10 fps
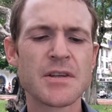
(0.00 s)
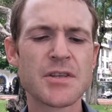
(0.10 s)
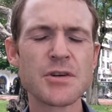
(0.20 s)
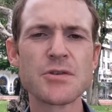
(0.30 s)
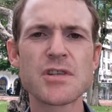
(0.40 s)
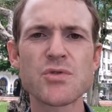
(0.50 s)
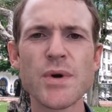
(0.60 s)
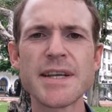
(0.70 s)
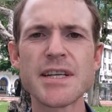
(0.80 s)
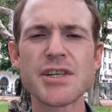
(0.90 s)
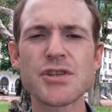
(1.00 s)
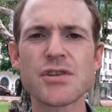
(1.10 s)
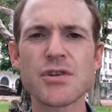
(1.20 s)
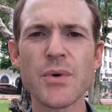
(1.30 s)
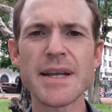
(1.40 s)
two Swedish
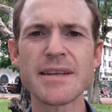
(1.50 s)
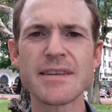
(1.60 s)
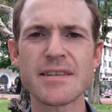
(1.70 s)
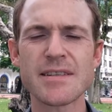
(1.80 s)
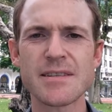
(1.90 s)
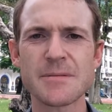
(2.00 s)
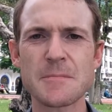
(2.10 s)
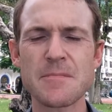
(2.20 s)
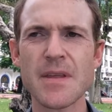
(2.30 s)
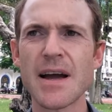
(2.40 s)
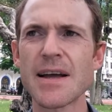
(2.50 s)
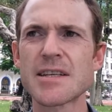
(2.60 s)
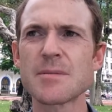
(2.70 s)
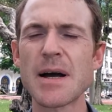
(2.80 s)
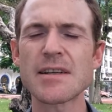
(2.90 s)
twins,
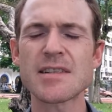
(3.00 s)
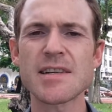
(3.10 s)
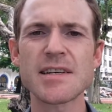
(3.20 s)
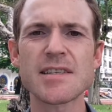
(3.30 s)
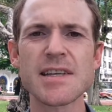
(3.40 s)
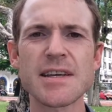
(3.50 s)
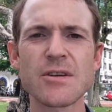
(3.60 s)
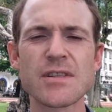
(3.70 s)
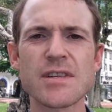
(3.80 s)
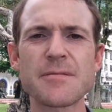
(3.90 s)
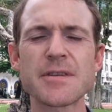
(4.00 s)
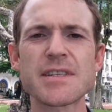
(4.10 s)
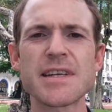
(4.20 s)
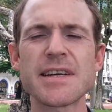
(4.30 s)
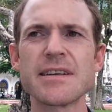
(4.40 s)
aged about 16 or
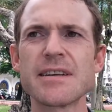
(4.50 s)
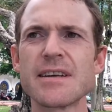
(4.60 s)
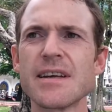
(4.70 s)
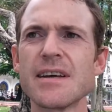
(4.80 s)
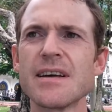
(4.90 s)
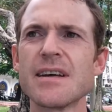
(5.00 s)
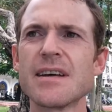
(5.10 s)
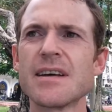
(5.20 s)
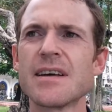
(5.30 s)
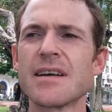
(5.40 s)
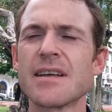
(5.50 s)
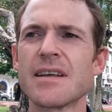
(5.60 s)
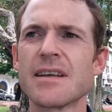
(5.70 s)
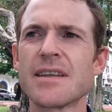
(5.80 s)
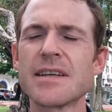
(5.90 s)
17.
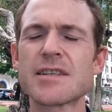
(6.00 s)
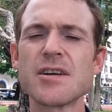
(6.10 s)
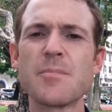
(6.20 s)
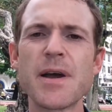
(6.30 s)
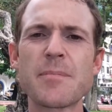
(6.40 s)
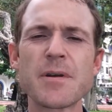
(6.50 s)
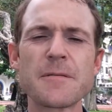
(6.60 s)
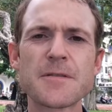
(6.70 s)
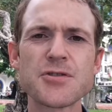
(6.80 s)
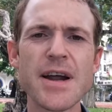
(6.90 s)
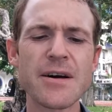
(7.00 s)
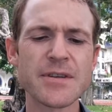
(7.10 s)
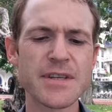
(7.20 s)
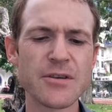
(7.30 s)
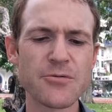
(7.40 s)
These two people have
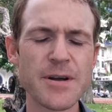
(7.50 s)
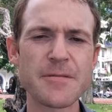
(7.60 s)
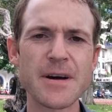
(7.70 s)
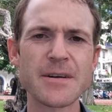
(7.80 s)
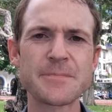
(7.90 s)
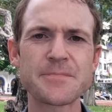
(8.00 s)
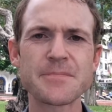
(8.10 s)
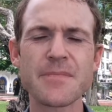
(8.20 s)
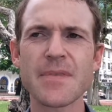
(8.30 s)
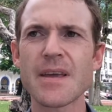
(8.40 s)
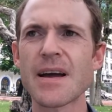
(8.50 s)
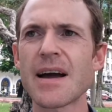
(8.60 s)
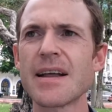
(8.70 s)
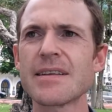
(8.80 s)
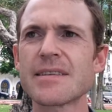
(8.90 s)
drowned in a river,
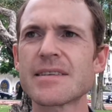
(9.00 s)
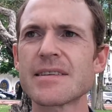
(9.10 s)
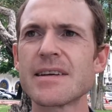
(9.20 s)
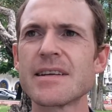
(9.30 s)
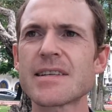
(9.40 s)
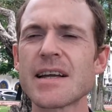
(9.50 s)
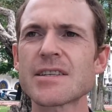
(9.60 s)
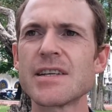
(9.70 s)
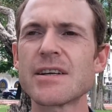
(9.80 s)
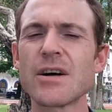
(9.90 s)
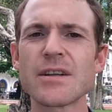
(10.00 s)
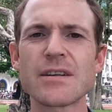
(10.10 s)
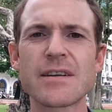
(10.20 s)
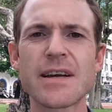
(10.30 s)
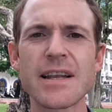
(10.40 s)
and he's actually gone
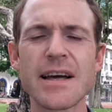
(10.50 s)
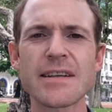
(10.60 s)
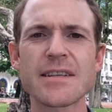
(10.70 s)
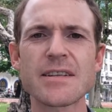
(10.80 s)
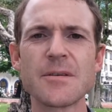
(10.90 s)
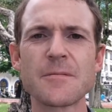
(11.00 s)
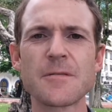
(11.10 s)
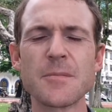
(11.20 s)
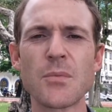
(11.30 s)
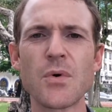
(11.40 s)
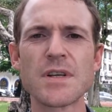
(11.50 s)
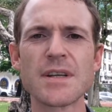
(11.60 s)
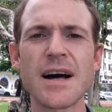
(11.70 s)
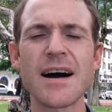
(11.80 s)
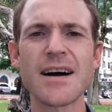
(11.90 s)
and collected them from a
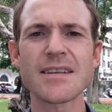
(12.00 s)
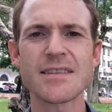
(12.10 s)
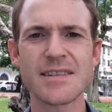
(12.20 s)
wooden hut.